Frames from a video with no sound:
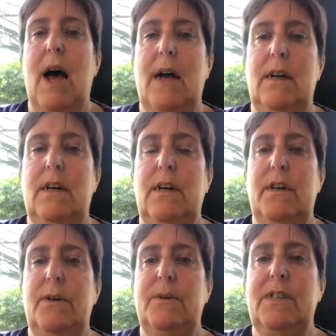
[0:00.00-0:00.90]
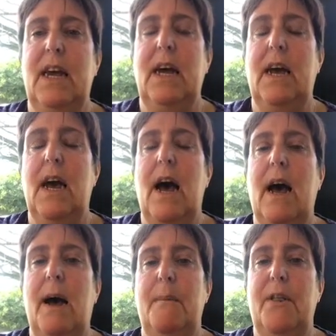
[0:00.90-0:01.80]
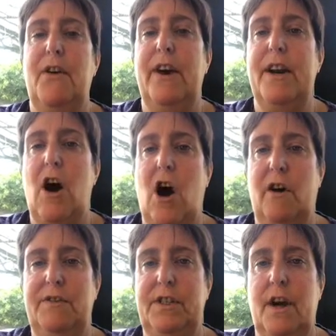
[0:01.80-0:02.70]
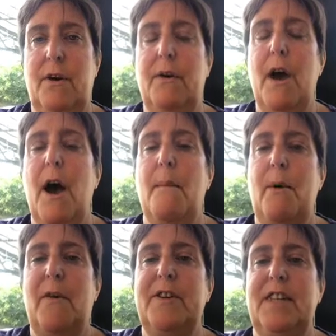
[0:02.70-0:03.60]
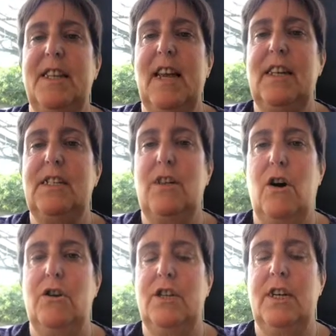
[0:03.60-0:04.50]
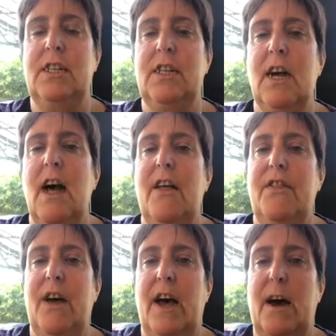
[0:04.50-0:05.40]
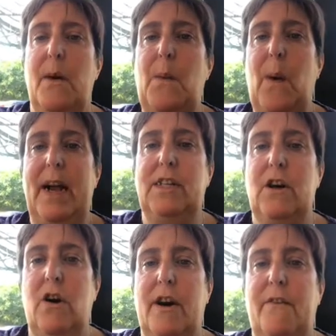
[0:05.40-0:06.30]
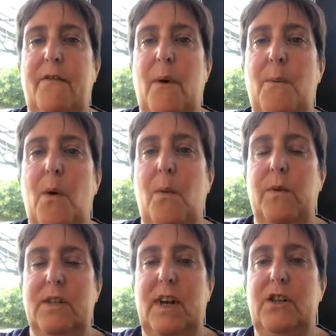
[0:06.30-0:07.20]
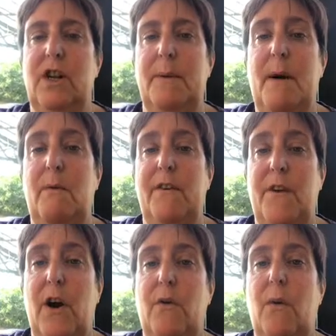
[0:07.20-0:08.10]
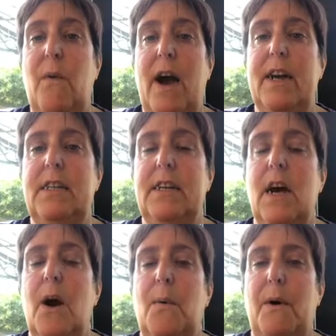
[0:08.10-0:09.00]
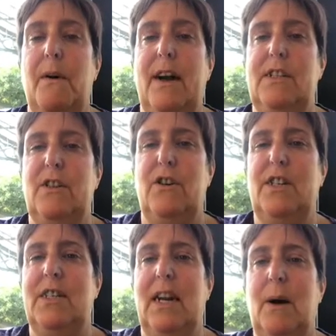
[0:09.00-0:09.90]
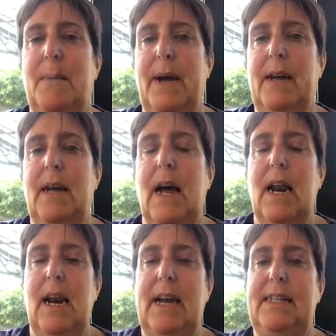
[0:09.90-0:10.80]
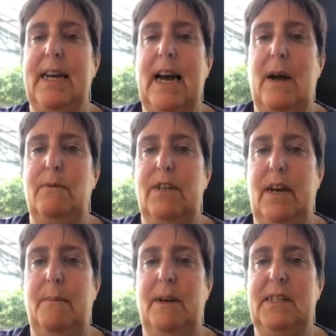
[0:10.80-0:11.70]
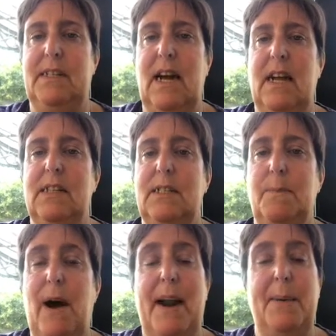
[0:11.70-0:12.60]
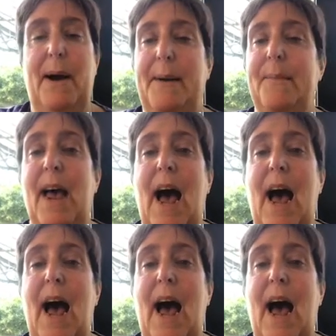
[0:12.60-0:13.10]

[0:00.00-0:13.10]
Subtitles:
at losing 3.5 stone, but obviously they started their weight target from what was actually my referral rate, where I started a little bit later counting my stats. But anyway,